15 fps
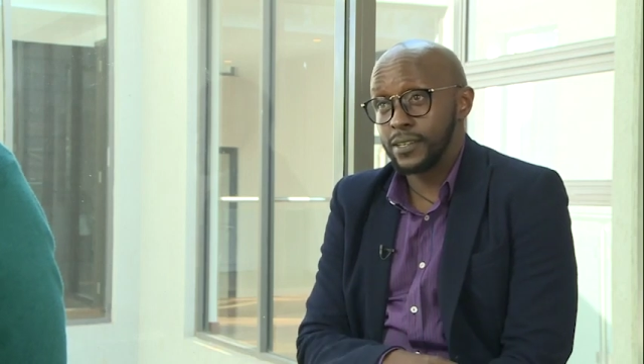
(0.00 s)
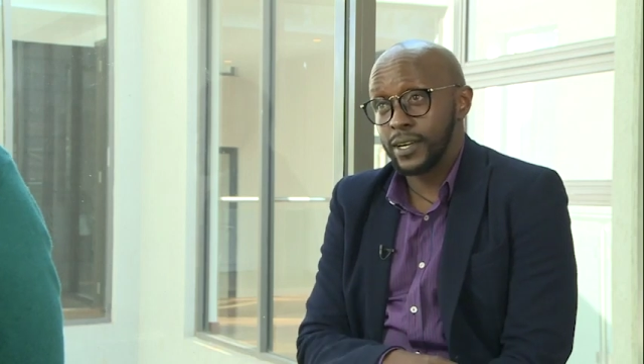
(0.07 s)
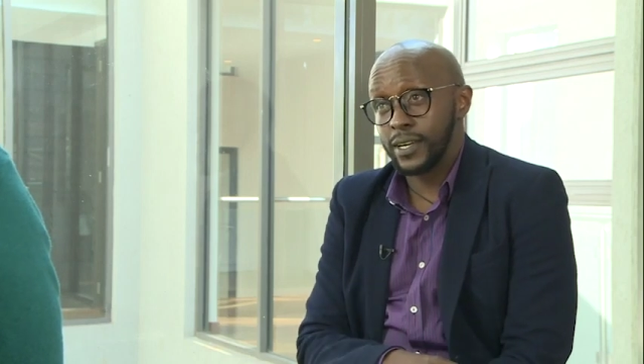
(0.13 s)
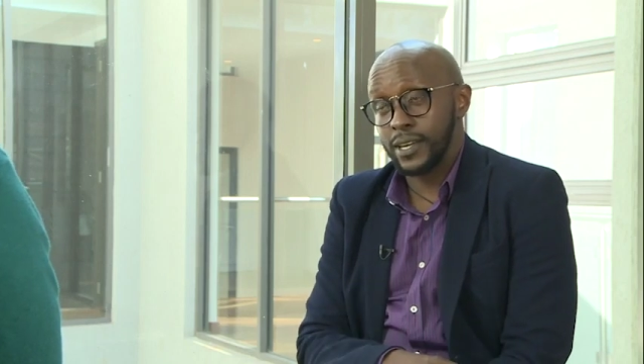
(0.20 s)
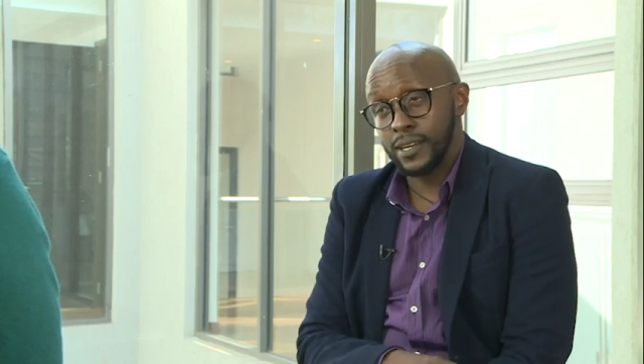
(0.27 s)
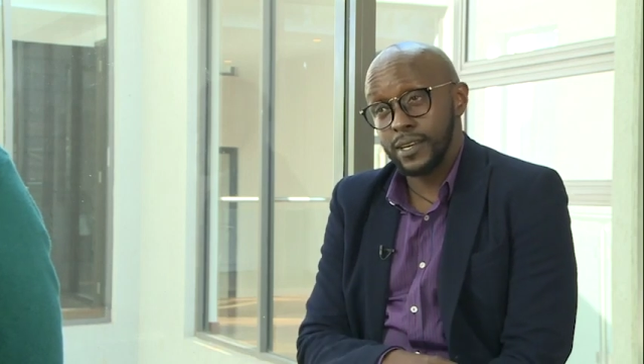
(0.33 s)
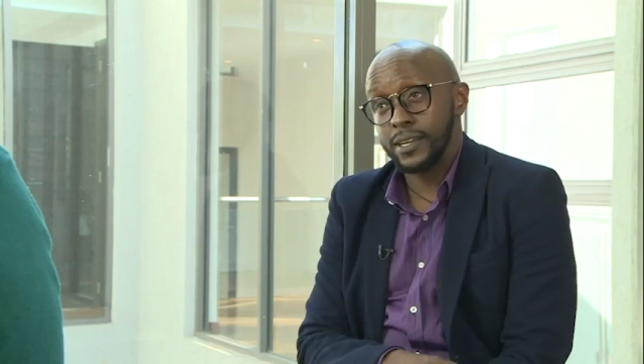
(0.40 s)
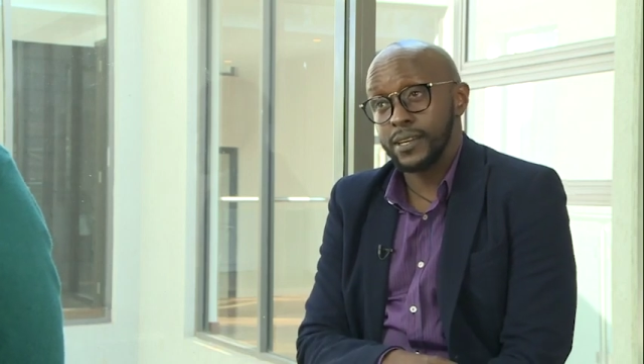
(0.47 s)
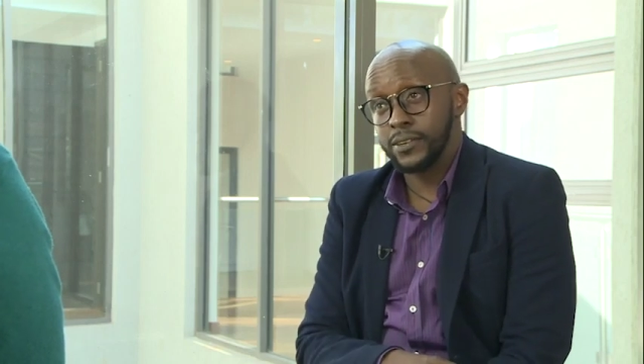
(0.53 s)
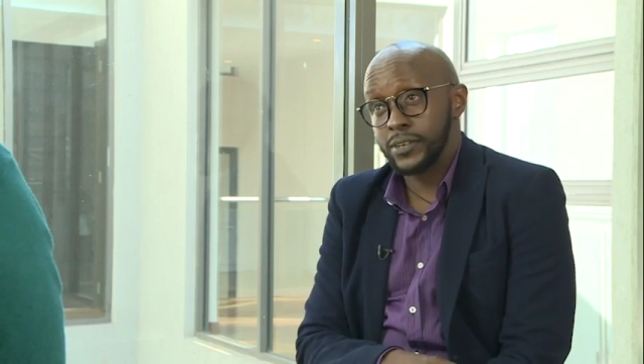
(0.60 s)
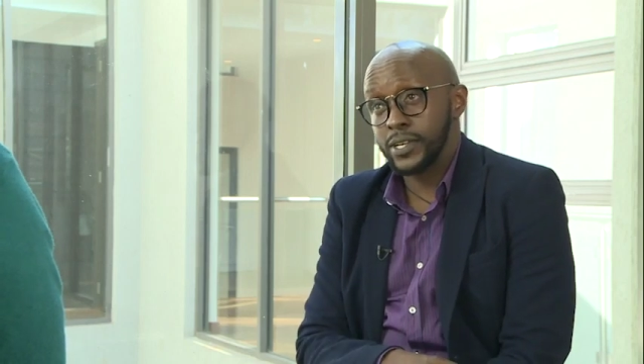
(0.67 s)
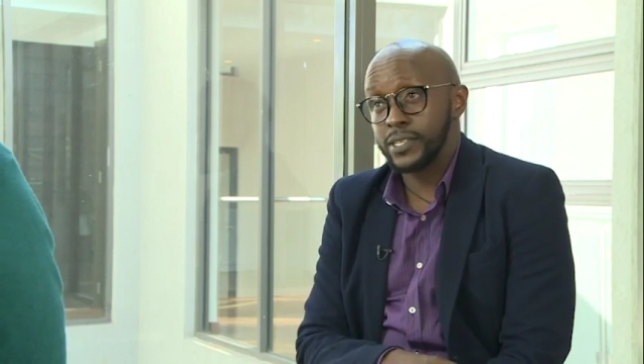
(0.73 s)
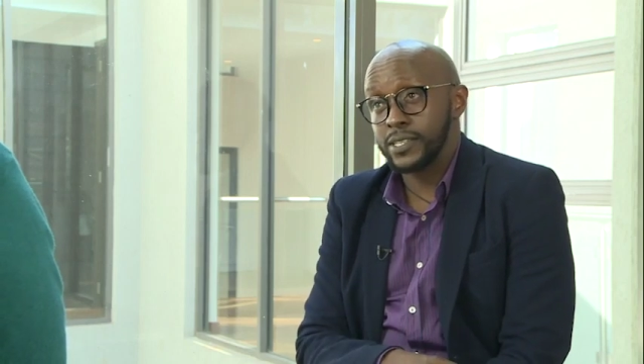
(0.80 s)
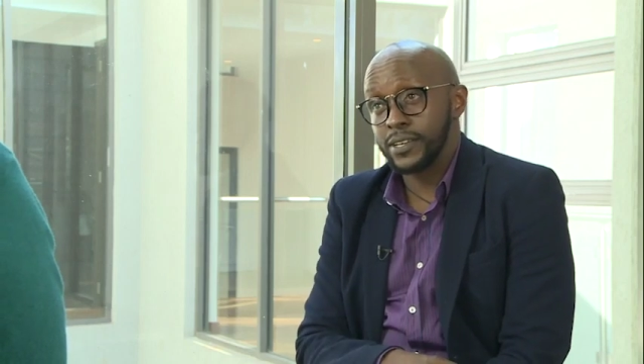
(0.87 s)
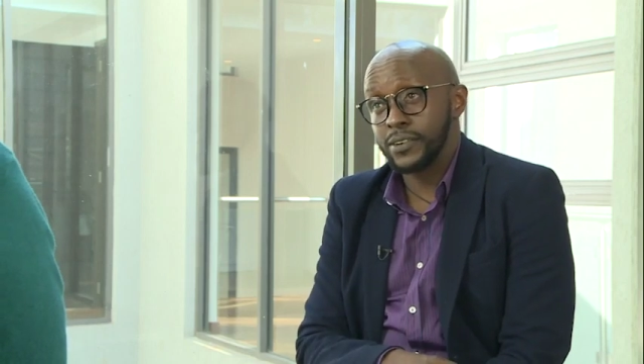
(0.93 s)
again,
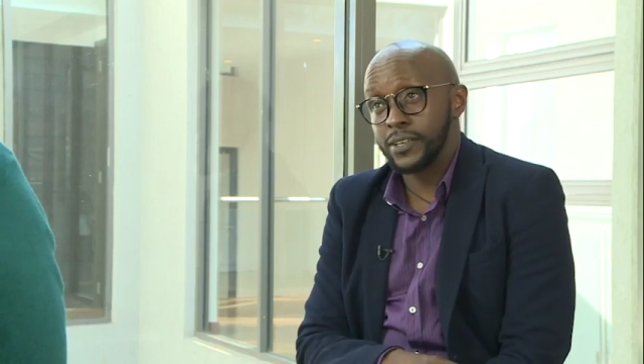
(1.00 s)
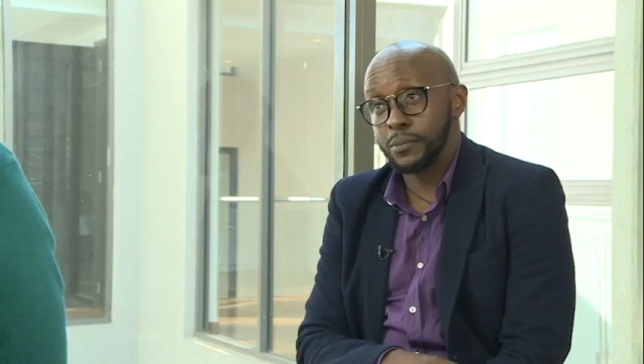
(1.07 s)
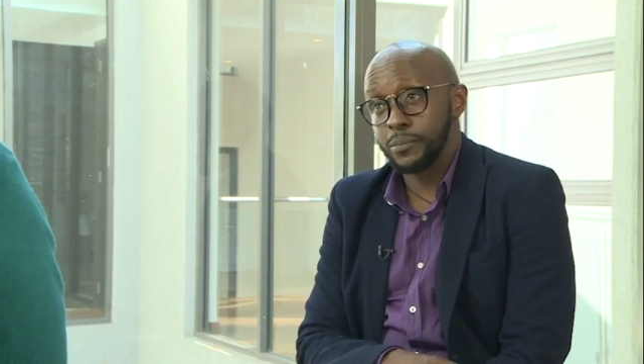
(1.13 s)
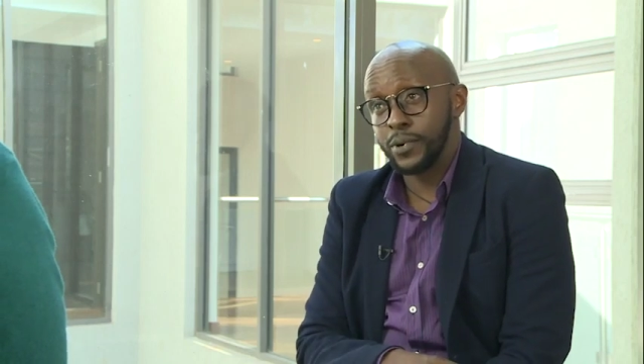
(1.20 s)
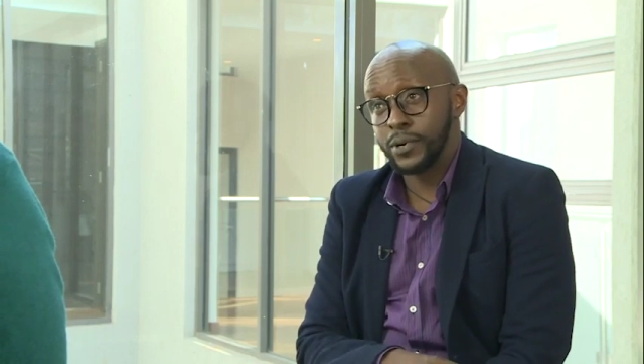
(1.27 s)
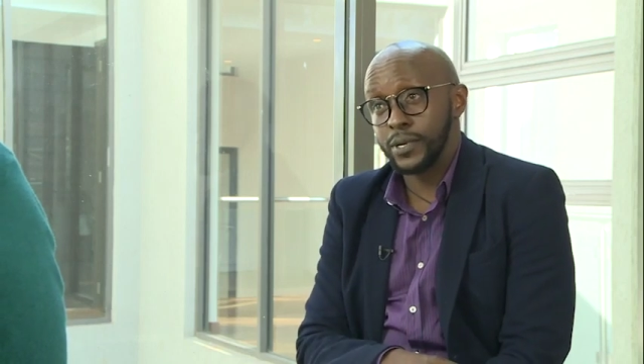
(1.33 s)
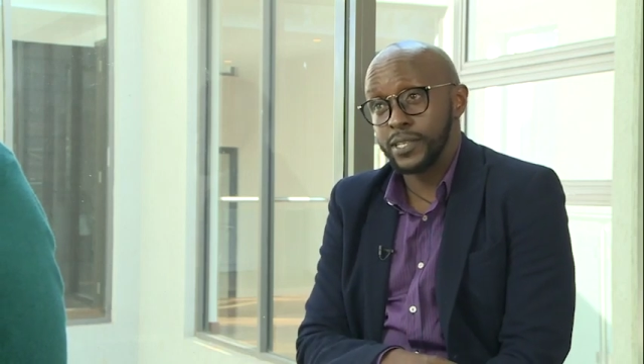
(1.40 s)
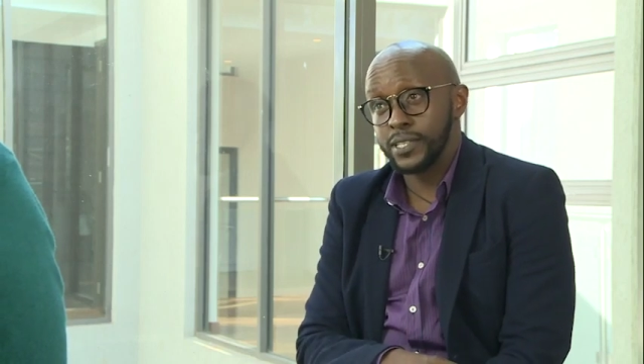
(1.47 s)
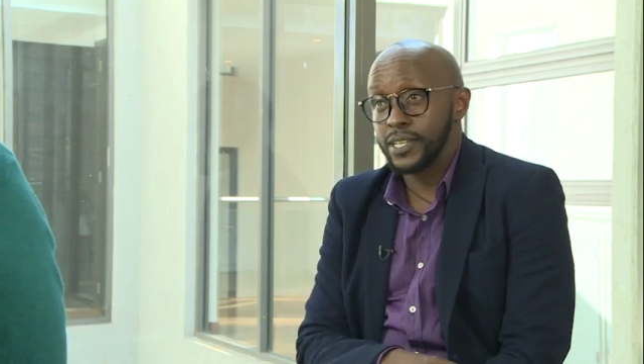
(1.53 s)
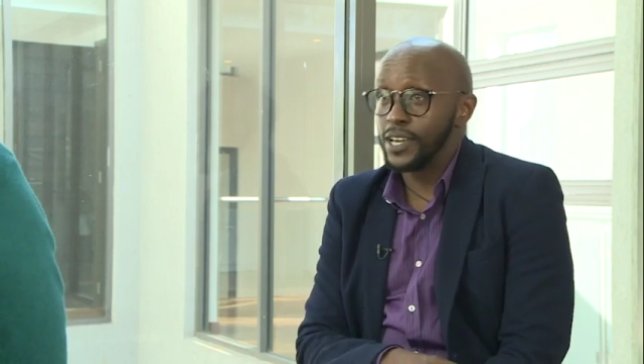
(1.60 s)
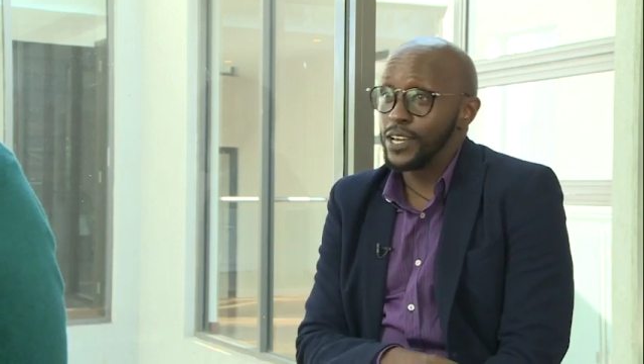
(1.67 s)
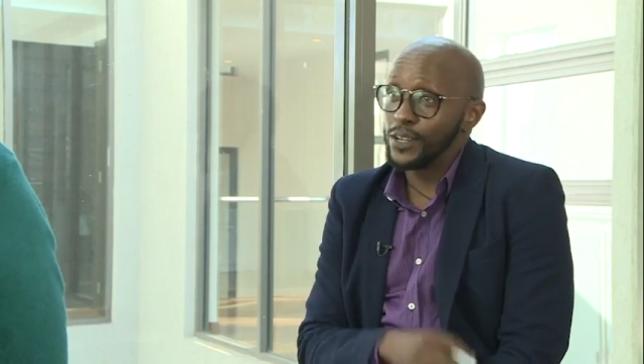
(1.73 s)
reiterate the point,